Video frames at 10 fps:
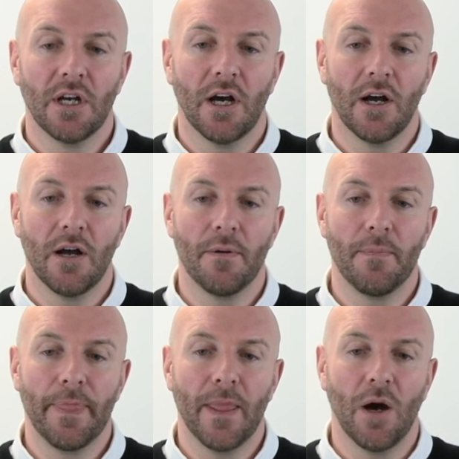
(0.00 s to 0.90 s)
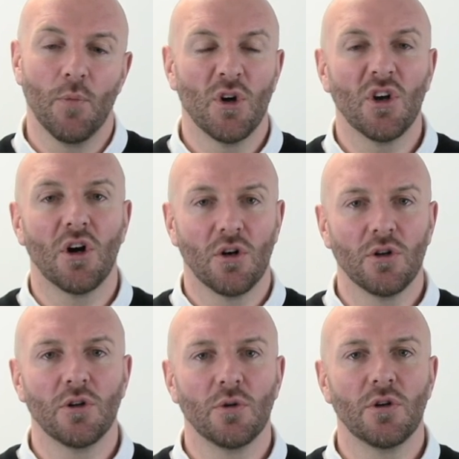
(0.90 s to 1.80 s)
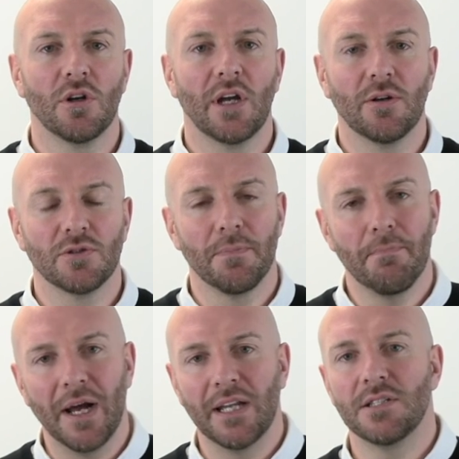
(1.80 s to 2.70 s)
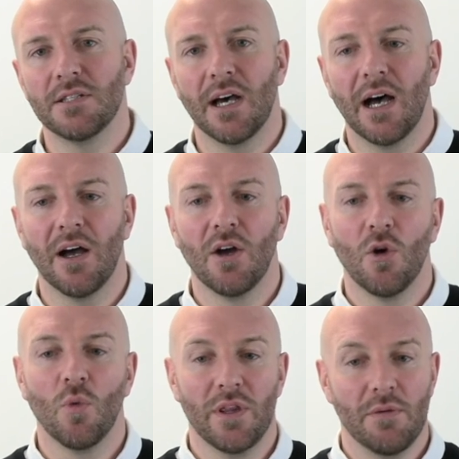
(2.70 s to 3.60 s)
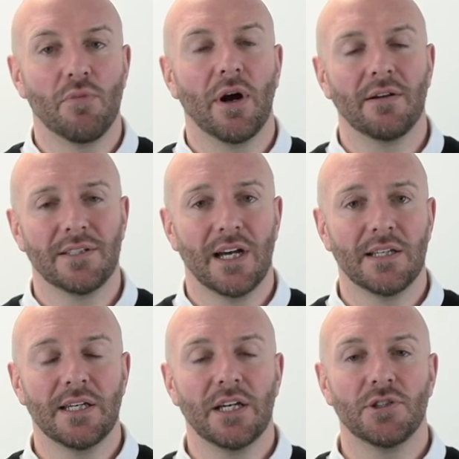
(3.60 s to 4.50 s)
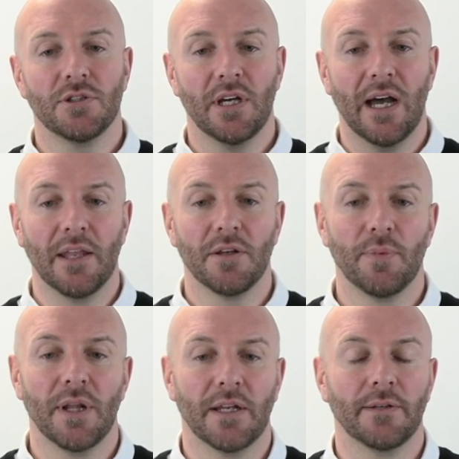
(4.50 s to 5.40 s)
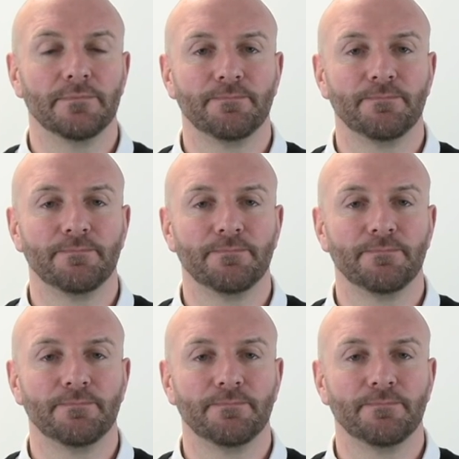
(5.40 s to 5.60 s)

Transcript: and we're going to conclude on how to manage that within prioritization and planning.